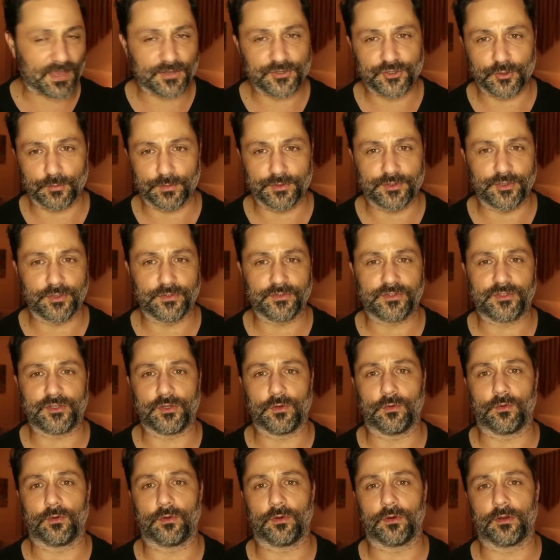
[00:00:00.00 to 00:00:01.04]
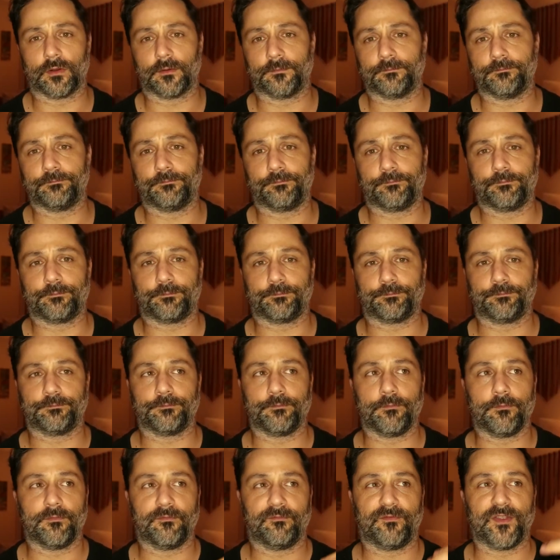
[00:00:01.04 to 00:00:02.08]
to reduce your
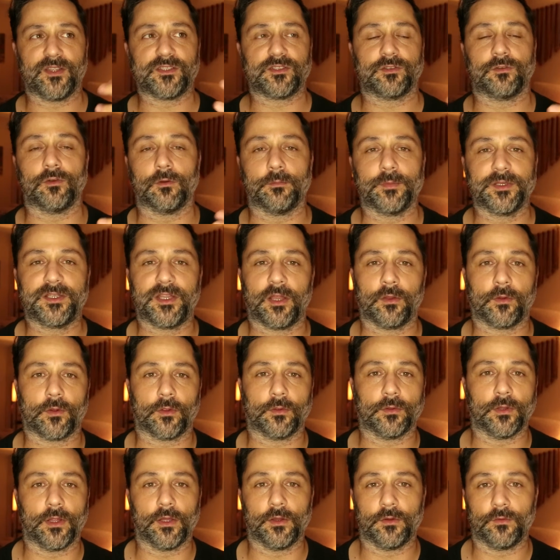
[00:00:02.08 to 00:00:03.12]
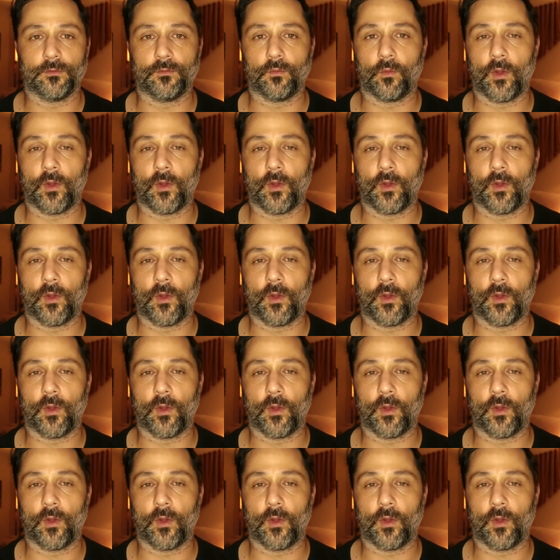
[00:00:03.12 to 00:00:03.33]
physical material load